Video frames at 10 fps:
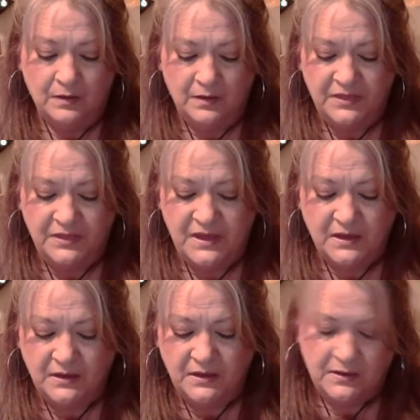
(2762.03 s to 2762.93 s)
I
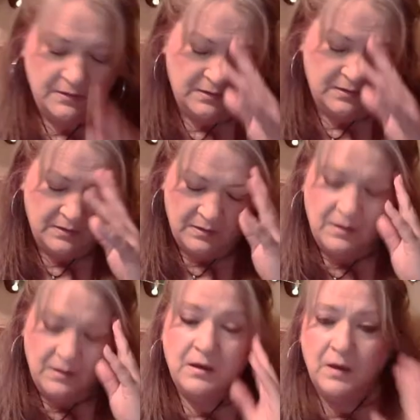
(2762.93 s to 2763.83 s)
think,
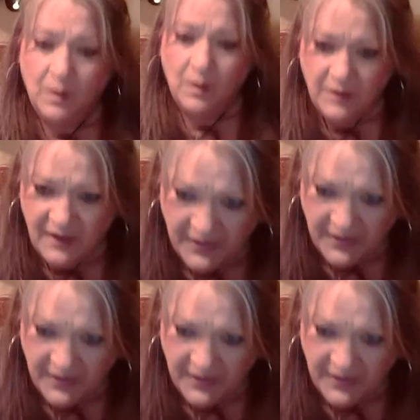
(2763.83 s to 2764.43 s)
okay, I